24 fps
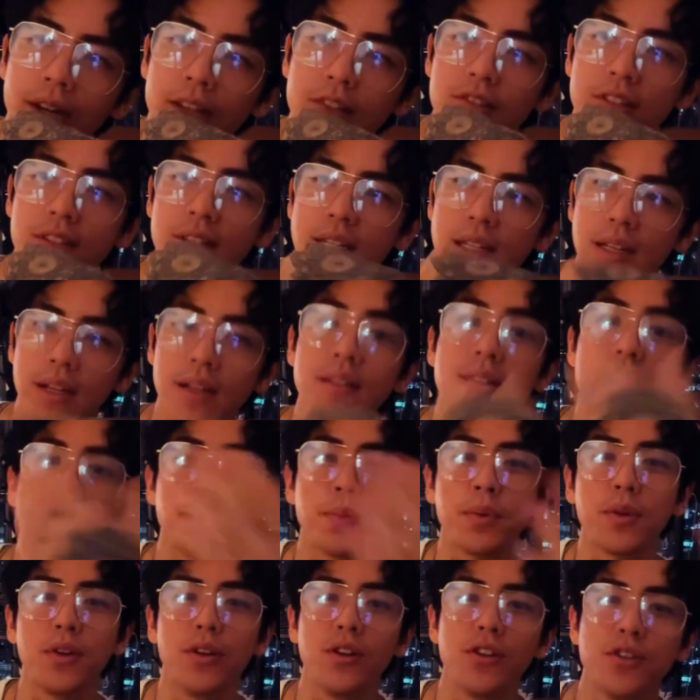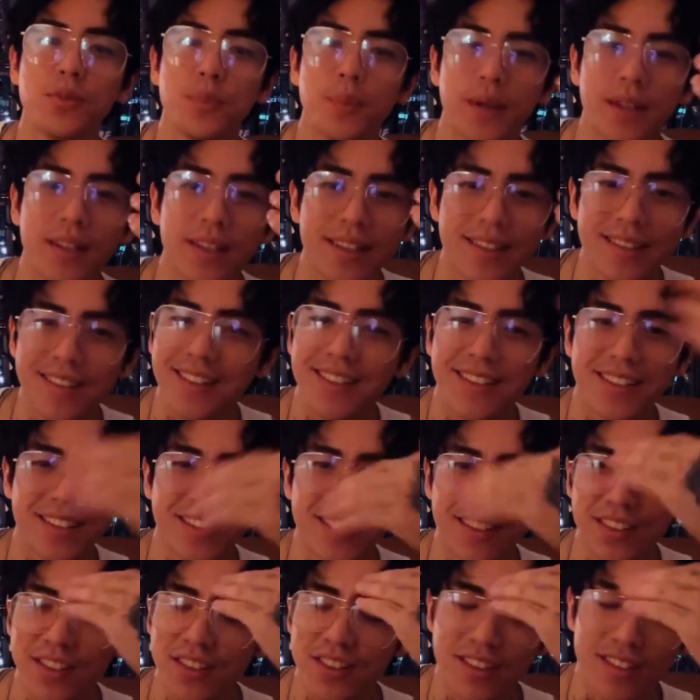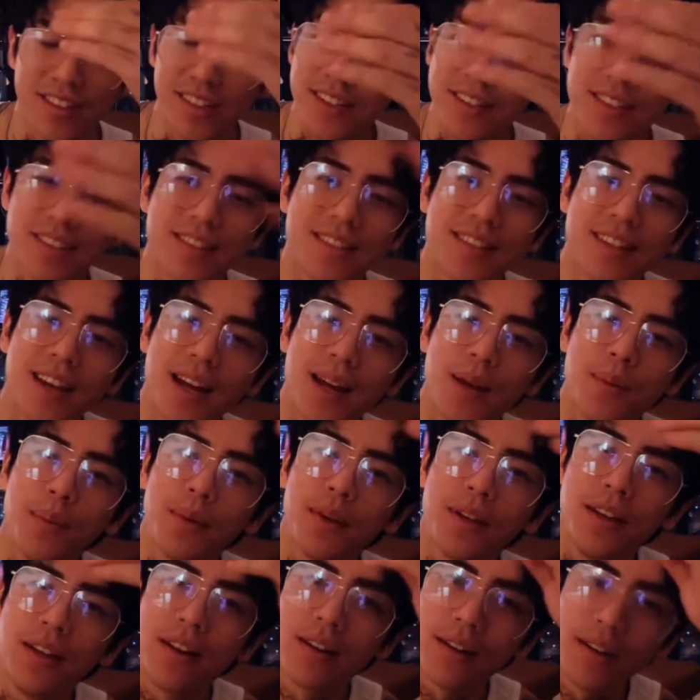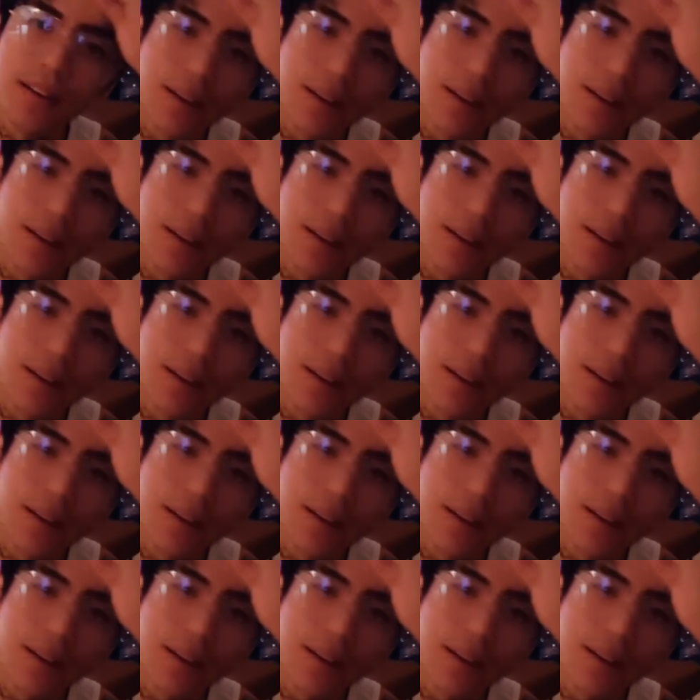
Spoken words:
get to see us up close, but it's just the same, you